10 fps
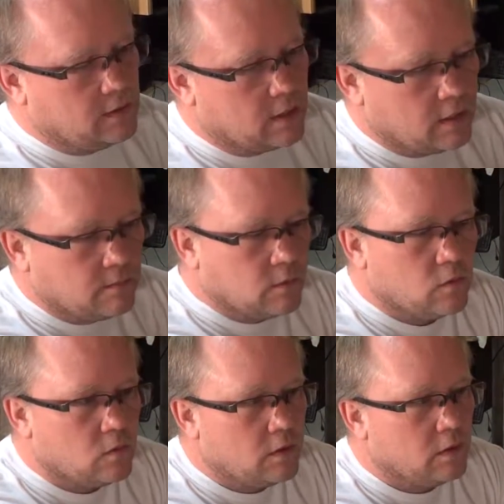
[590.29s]
I am
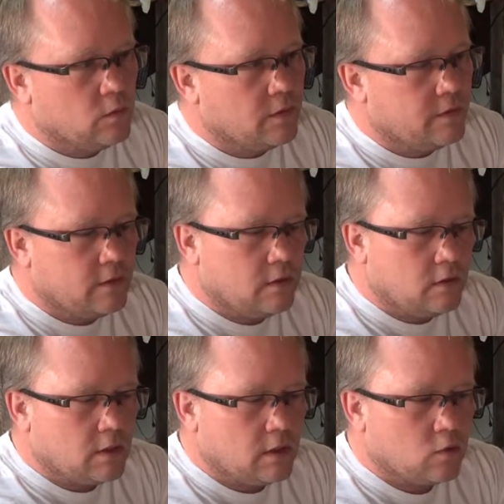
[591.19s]
going with
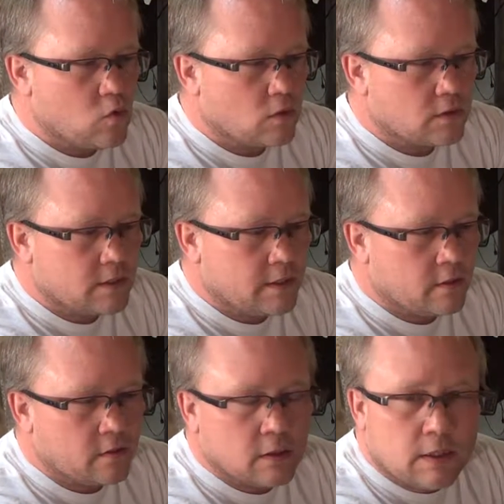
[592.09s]
the
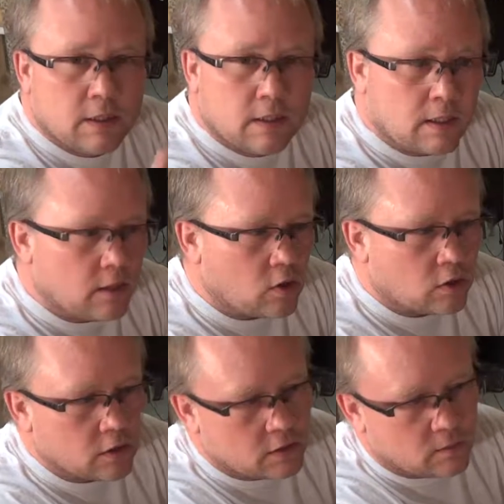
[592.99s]
Corsair
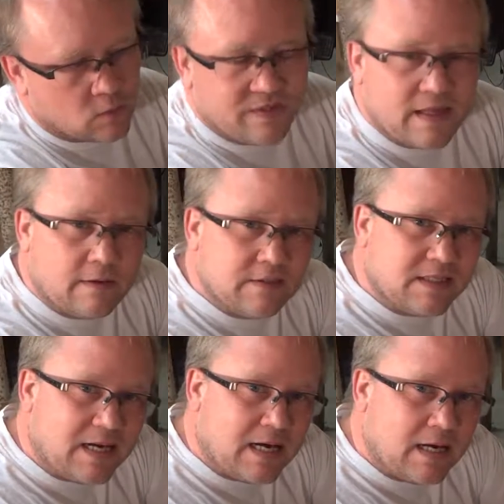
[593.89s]

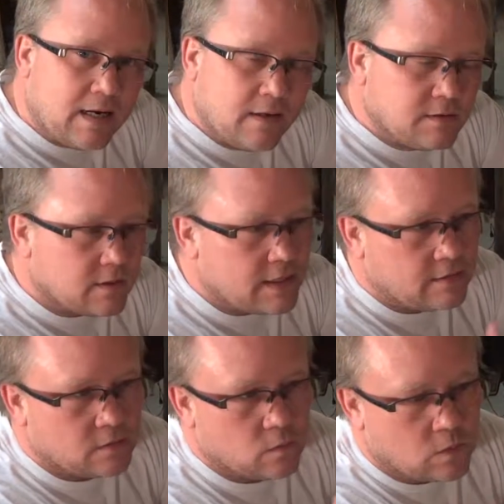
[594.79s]
RM1000i. It's a
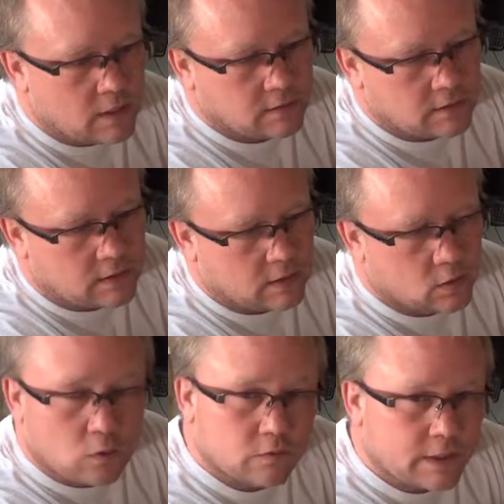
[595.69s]
1000 watt
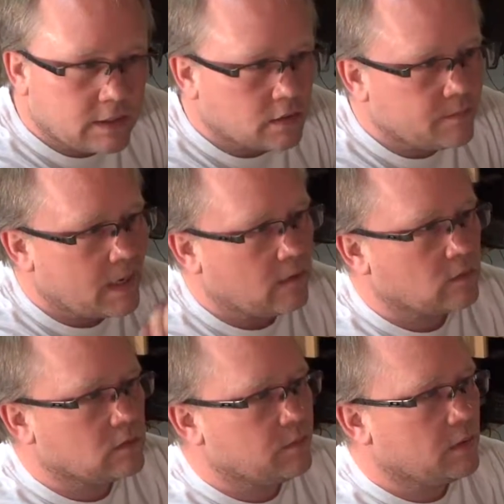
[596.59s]
gold rated
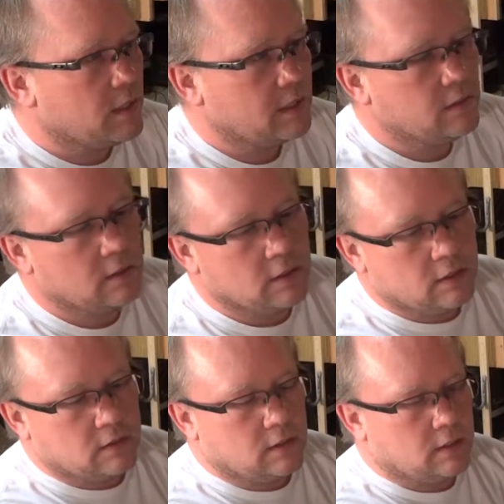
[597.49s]
power supply.
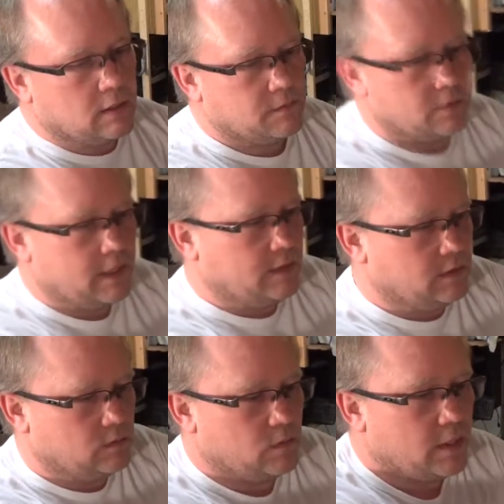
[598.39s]
So that
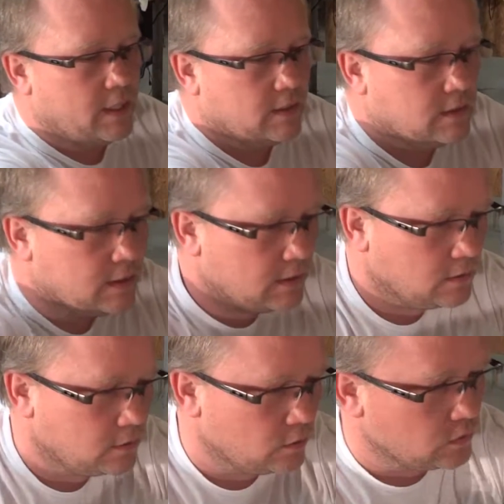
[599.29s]
is what I
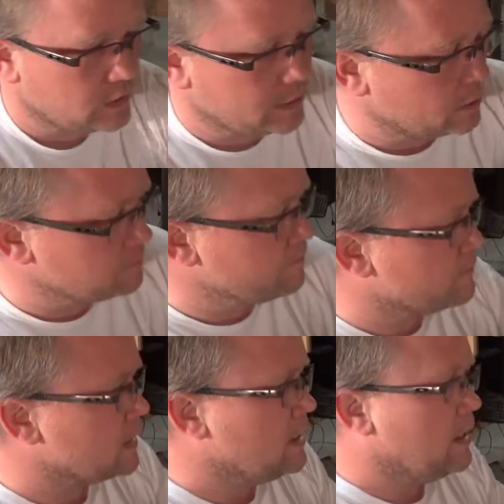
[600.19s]
intend to use here.
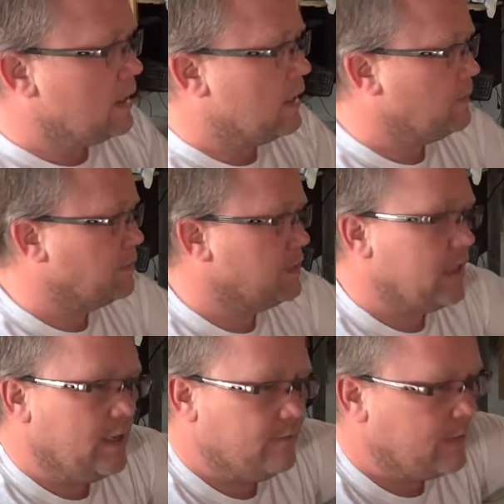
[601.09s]
I'm going to
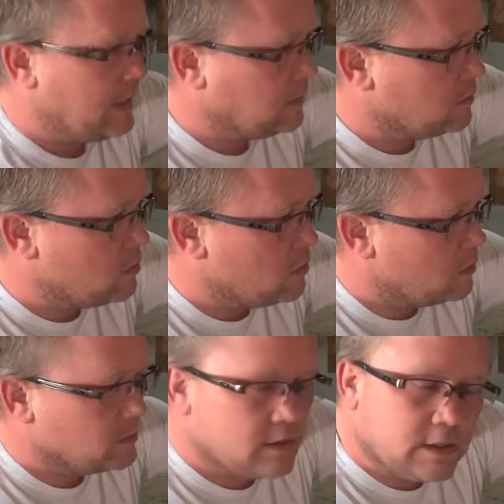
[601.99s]
have 8
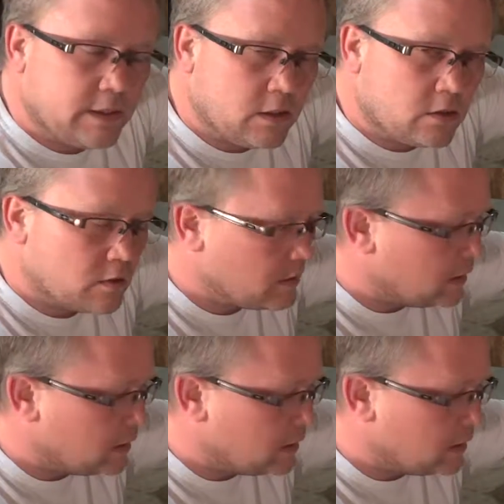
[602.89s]
cards in here,